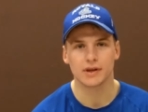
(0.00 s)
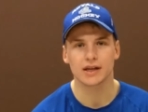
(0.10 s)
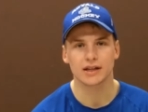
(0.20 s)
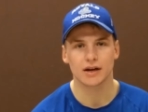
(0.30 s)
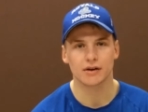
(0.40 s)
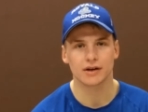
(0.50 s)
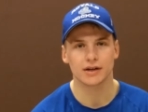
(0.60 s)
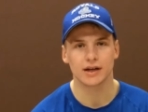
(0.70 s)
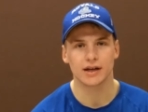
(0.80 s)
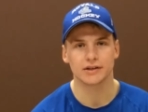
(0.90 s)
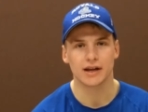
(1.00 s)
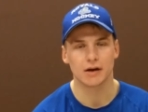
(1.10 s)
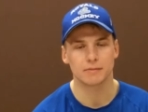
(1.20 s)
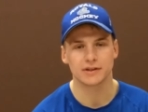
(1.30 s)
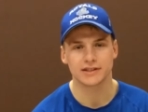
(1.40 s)
being there and, and
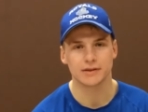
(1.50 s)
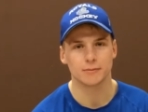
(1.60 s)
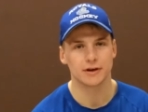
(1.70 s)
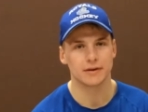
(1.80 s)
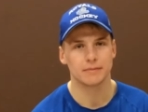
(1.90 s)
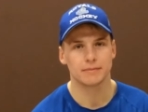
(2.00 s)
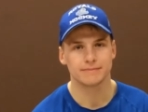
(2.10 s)
helping the team win.